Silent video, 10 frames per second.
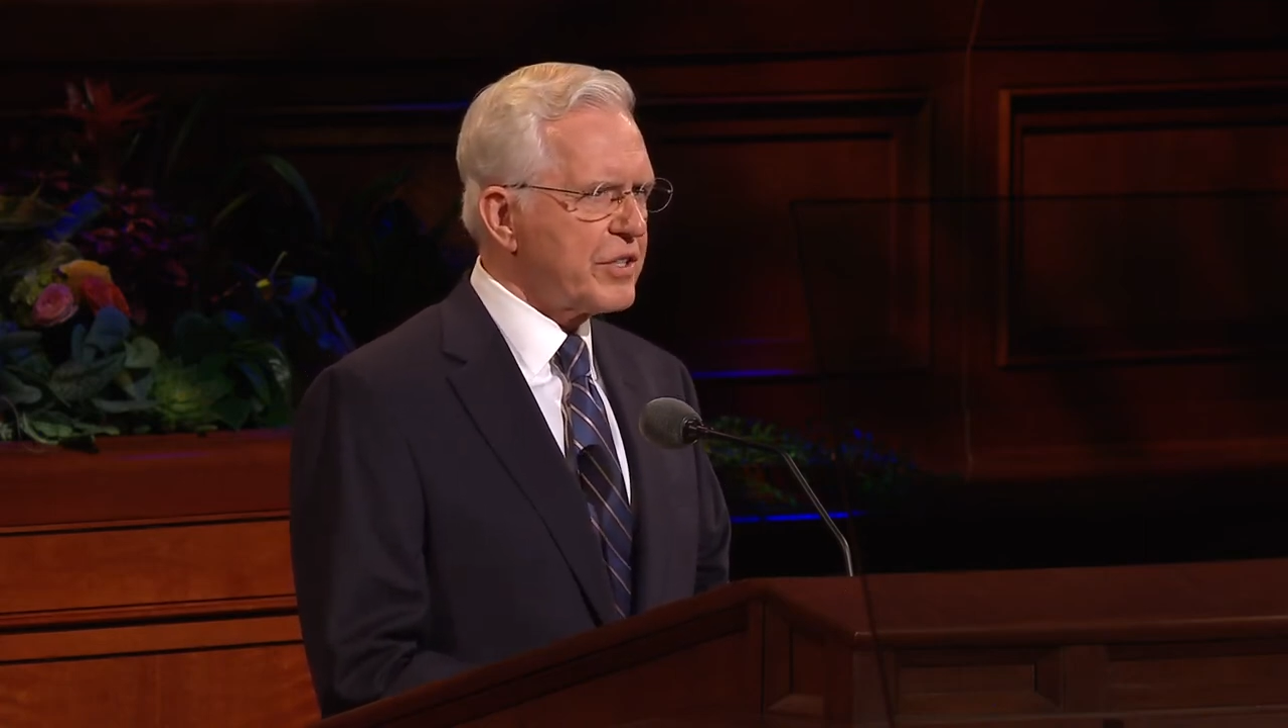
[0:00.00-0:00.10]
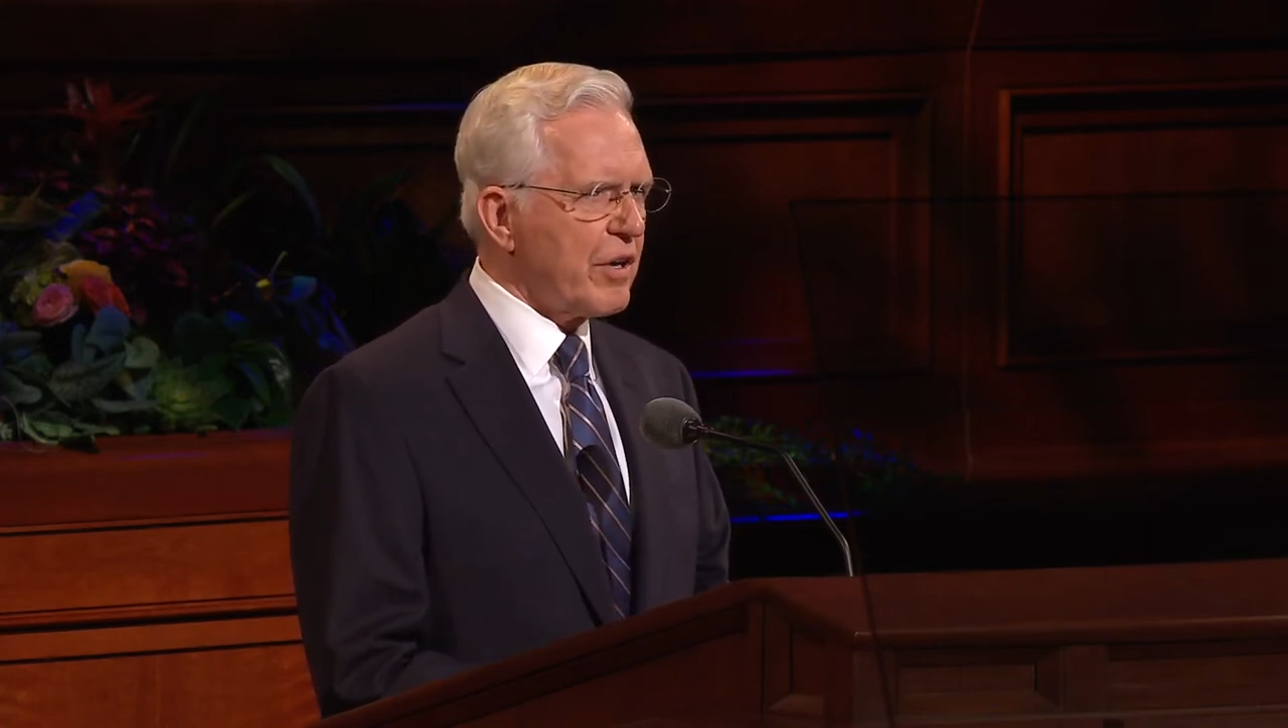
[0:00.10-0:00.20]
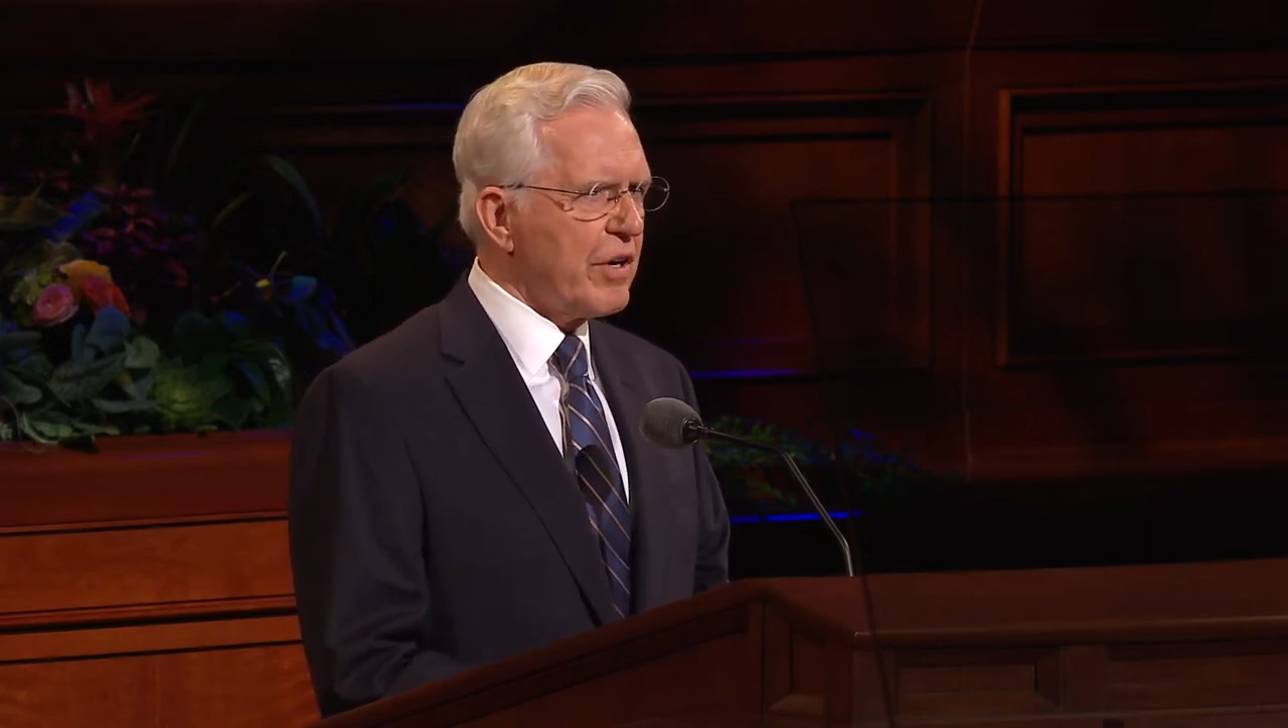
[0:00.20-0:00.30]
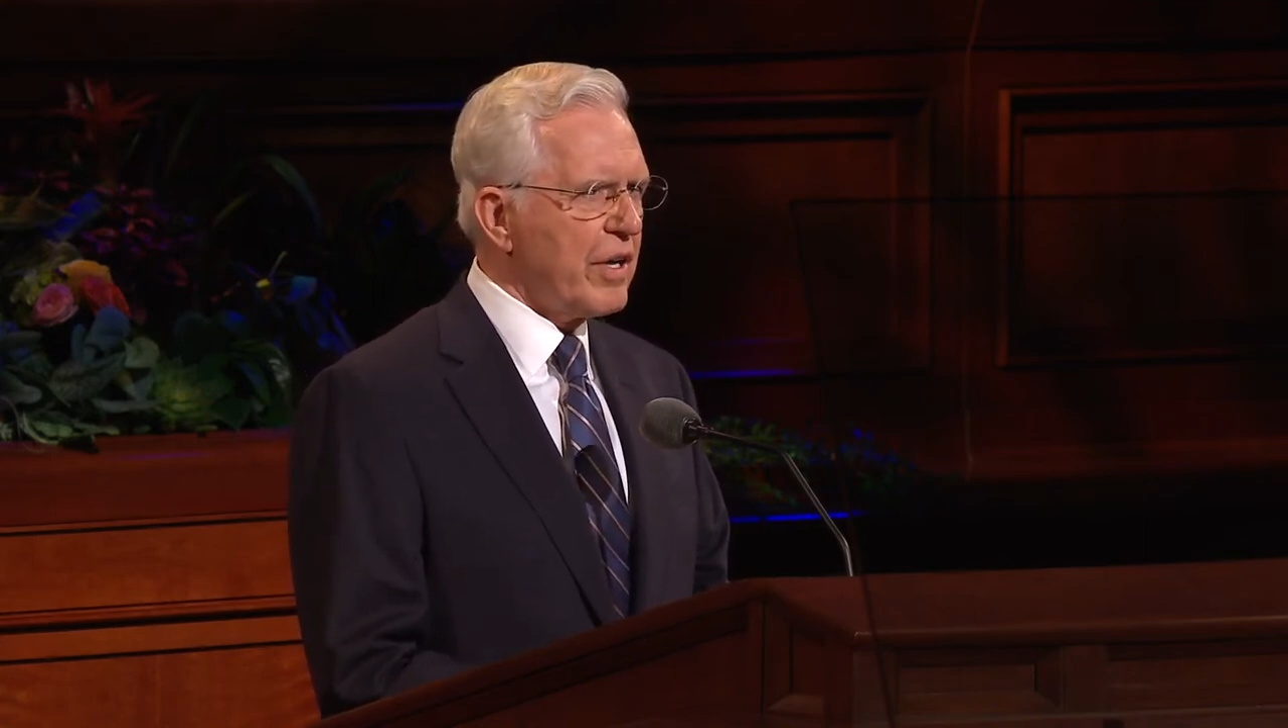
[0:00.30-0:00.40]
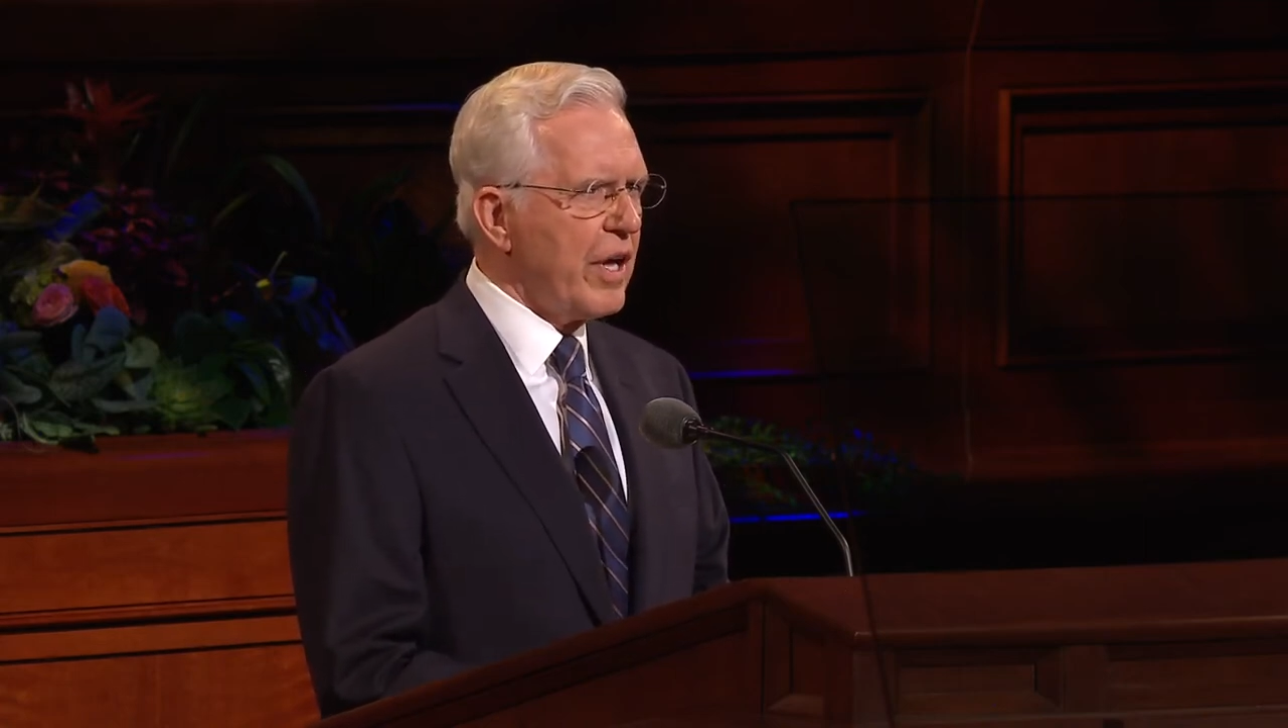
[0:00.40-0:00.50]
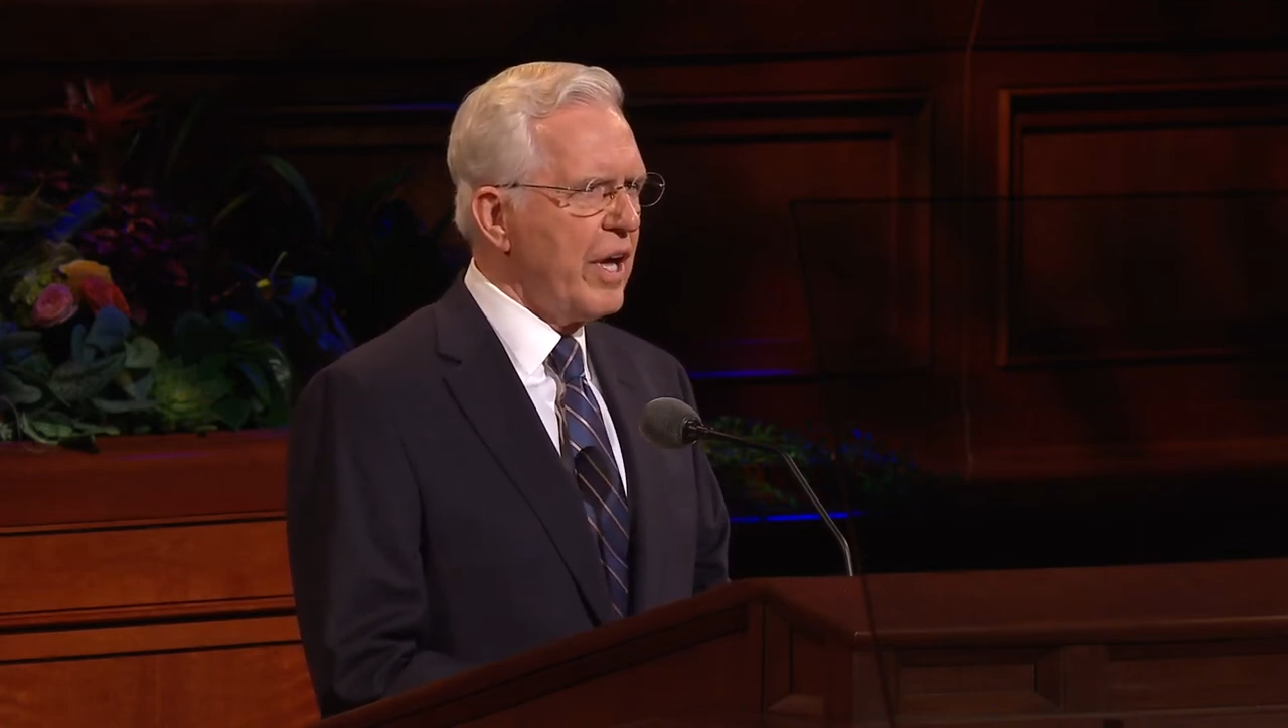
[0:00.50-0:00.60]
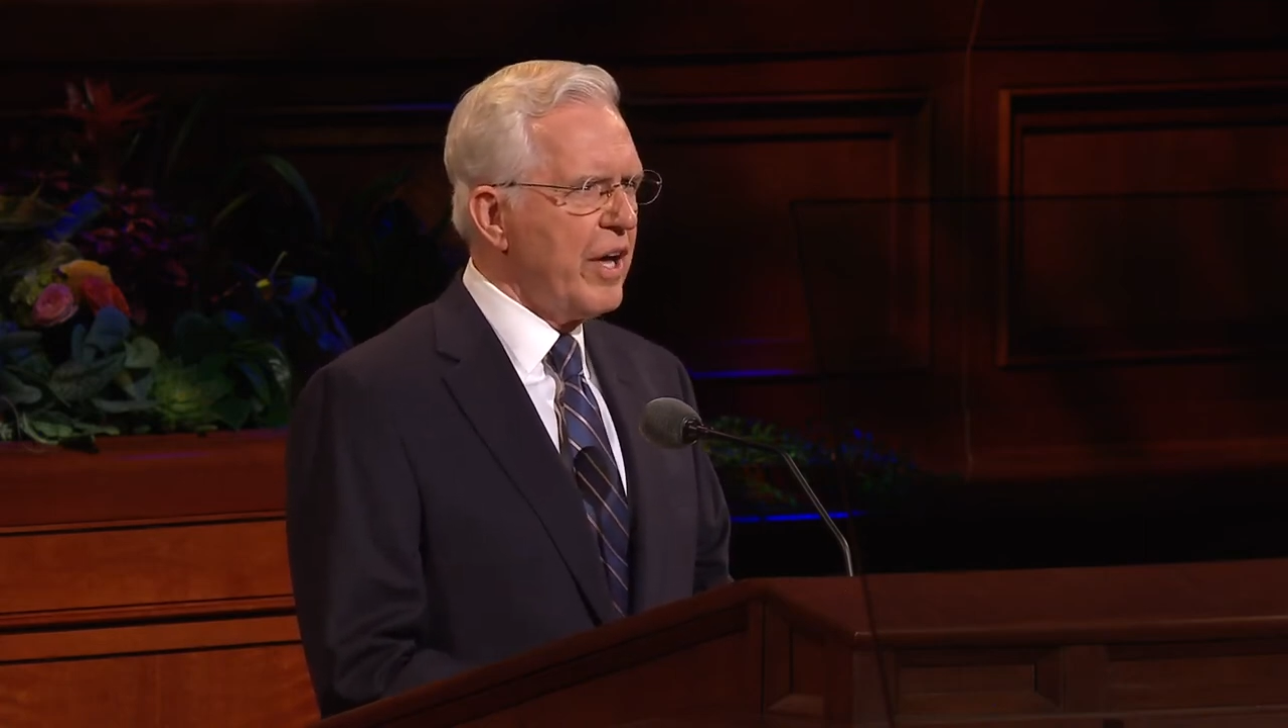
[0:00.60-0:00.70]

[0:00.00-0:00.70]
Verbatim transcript: are a